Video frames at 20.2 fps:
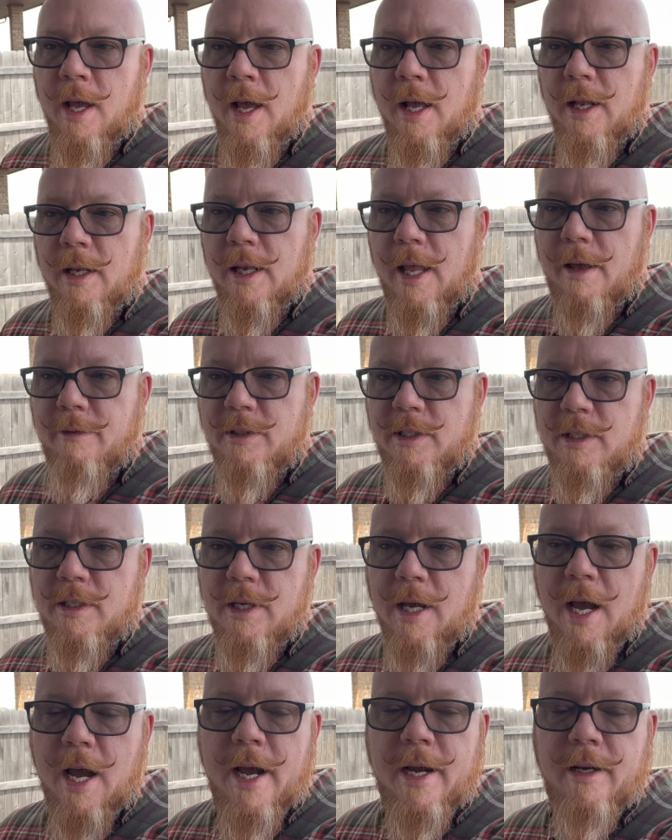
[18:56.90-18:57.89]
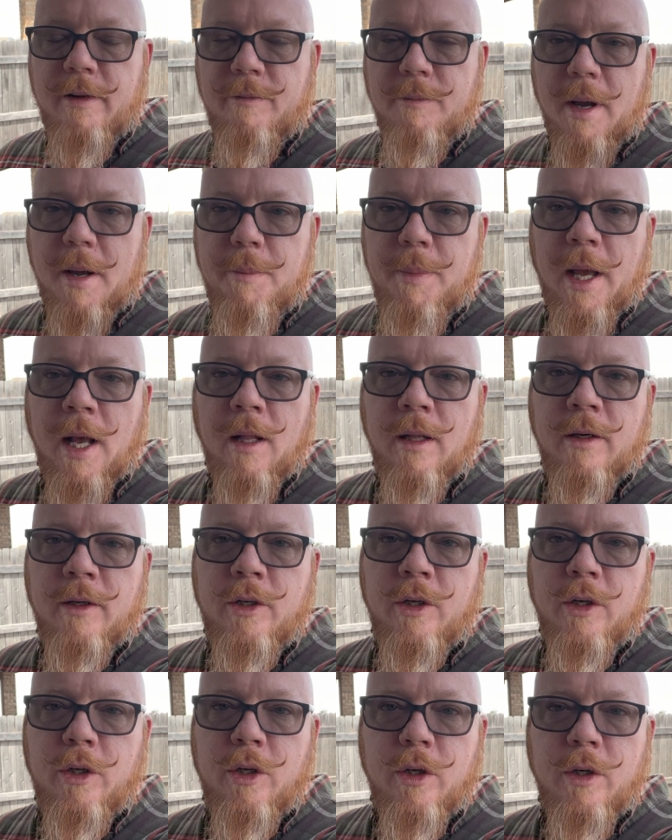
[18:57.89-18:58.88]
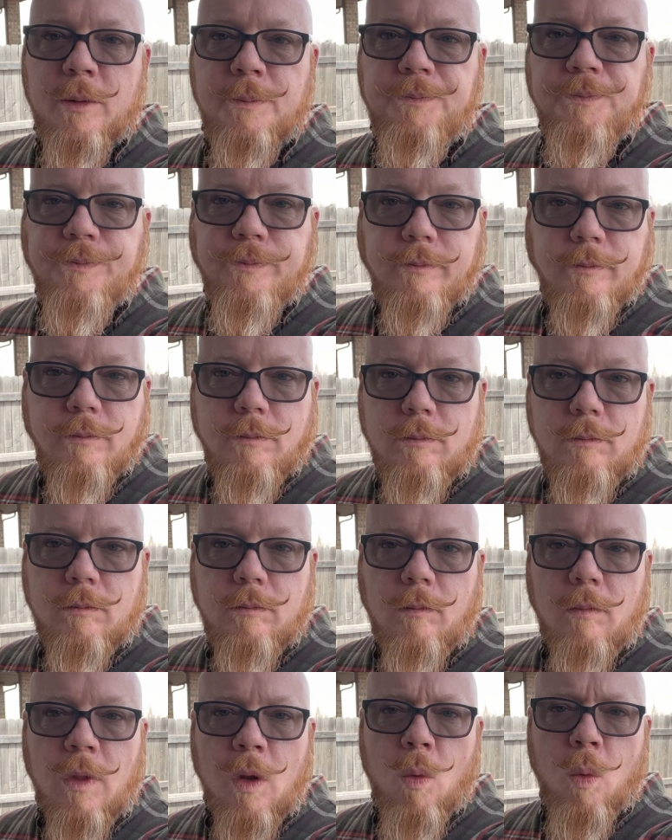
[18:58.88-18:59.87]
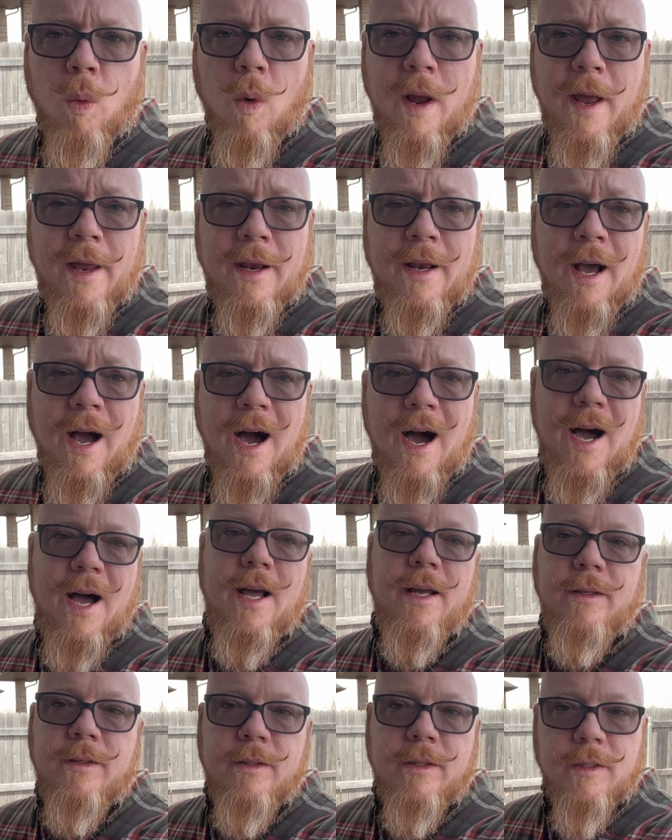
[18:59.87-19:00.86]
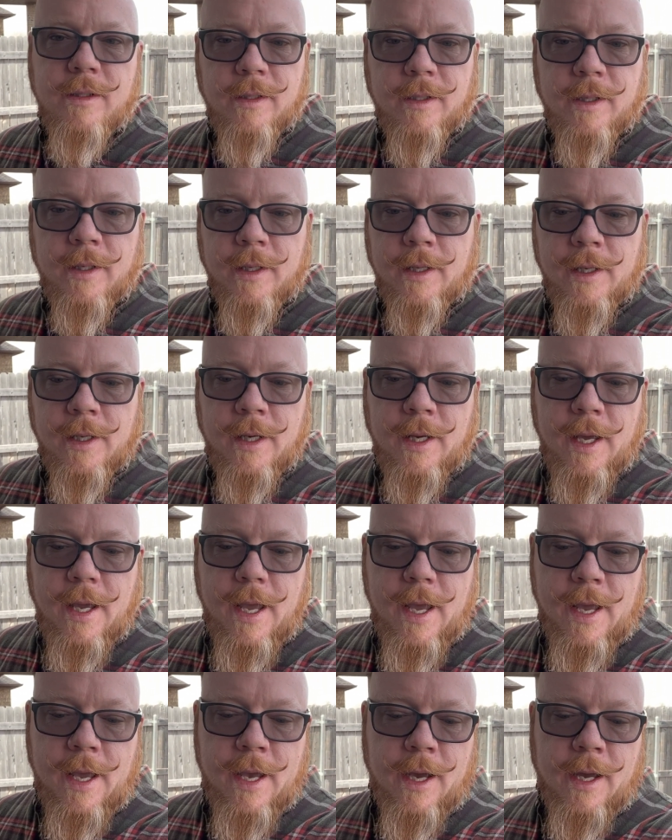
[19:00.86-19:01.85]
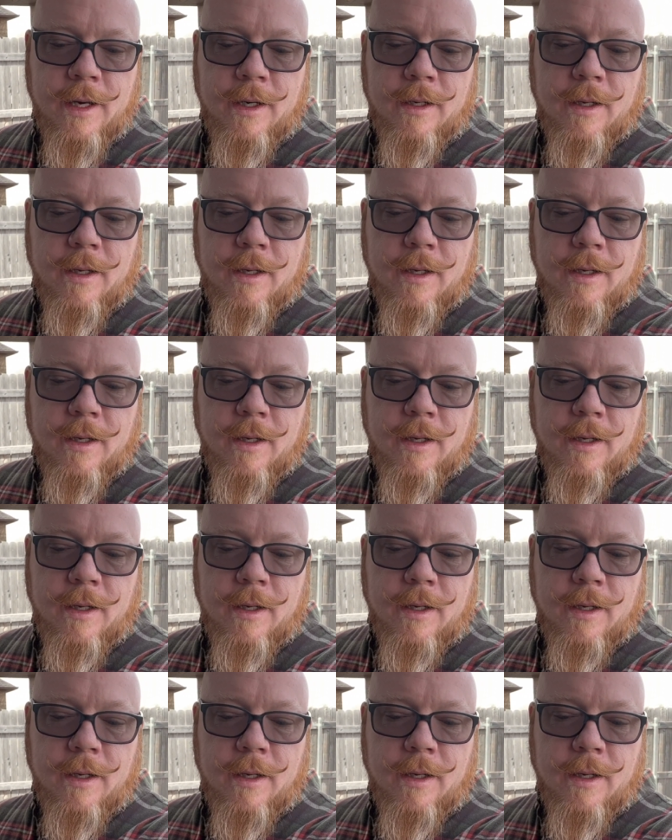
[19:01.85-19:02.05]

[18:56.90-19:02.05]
left side of my pellet cooker ran hot, and